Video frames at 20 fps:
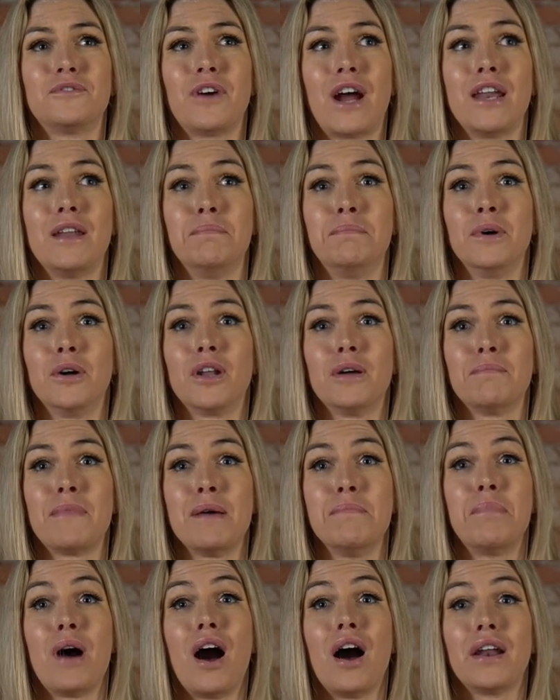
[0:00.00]
trying to build up
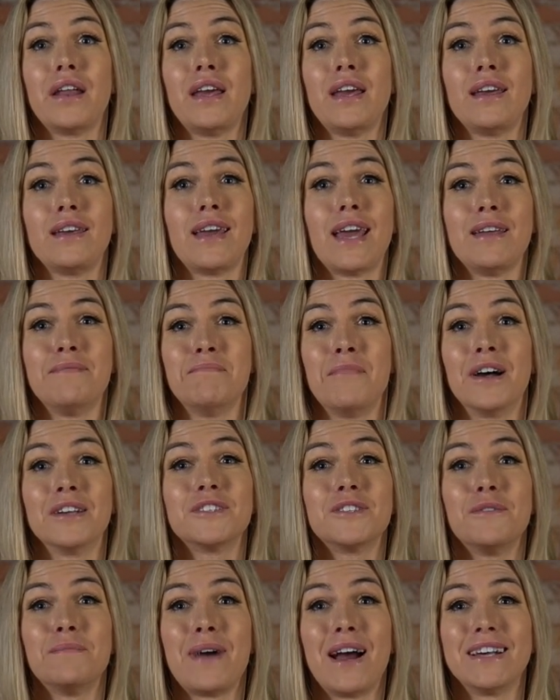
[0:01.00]
my body and gain
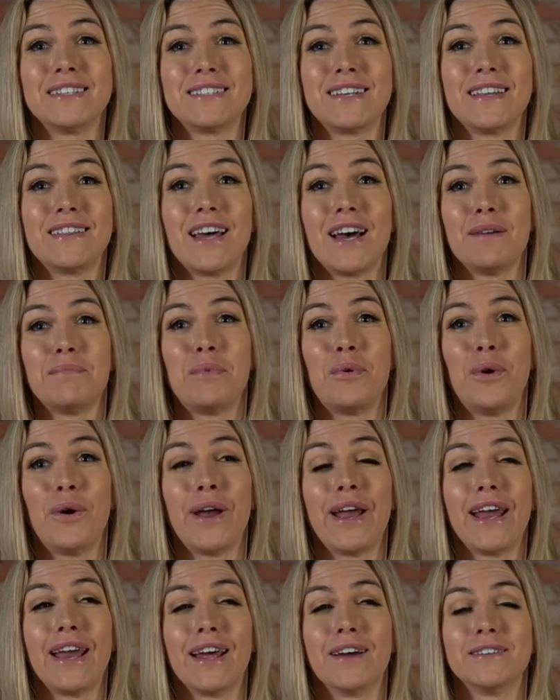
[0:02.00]
muscle mass at that point.